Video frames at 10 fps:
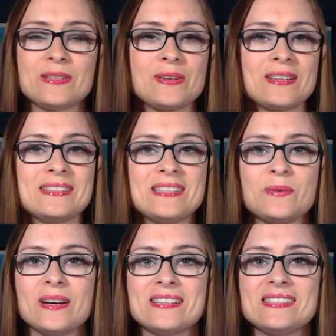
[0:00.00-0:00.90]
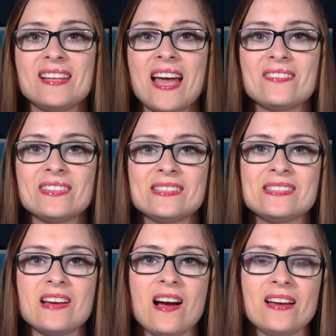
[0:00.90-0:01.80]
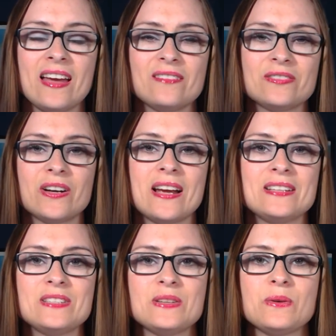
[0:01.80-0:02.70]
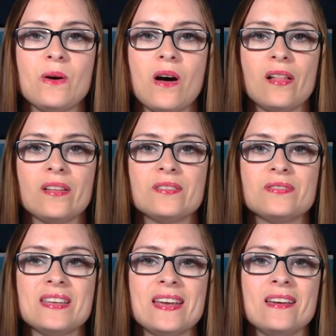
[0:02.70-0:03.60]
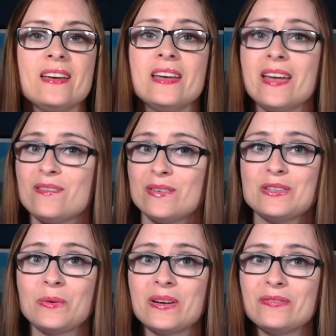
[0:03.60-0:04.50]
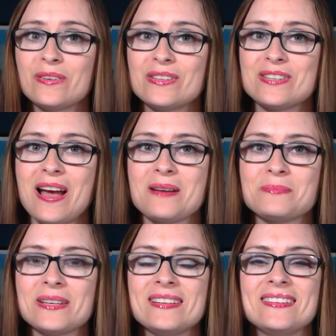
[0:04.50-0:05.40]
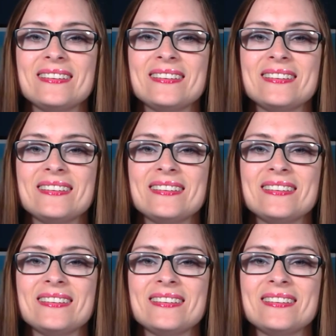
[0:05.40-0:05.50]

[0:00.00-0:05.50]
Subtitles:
so you can see what I still have in stock after I do all of the inventory for the shop.